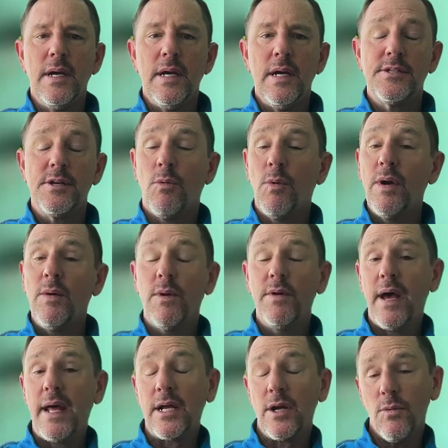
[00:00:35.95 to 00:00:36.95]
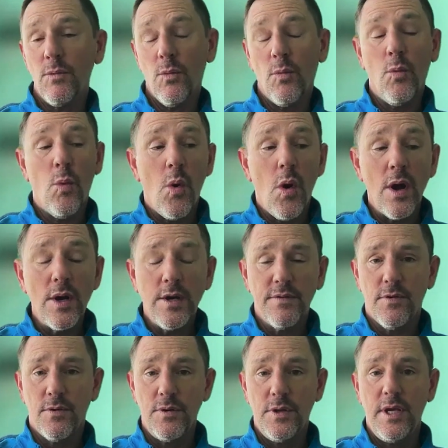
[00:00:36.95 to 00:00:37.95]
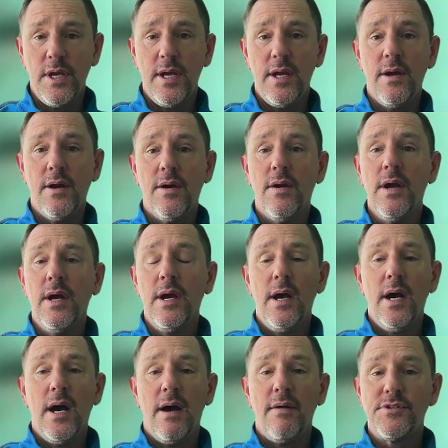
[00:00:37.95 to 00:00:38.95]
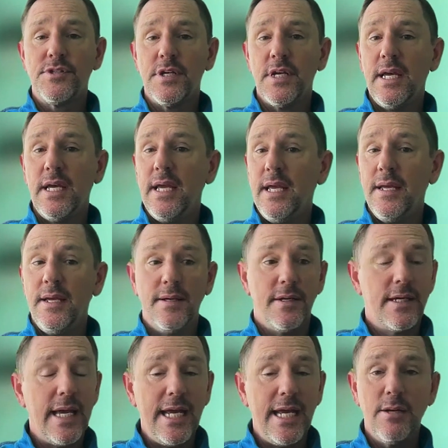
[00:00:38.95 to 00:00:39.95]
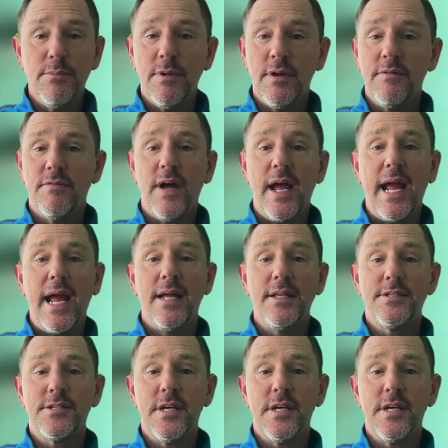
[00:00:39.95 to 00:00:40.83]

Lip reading: So we've had a wonderful year of seeing kingdom advance.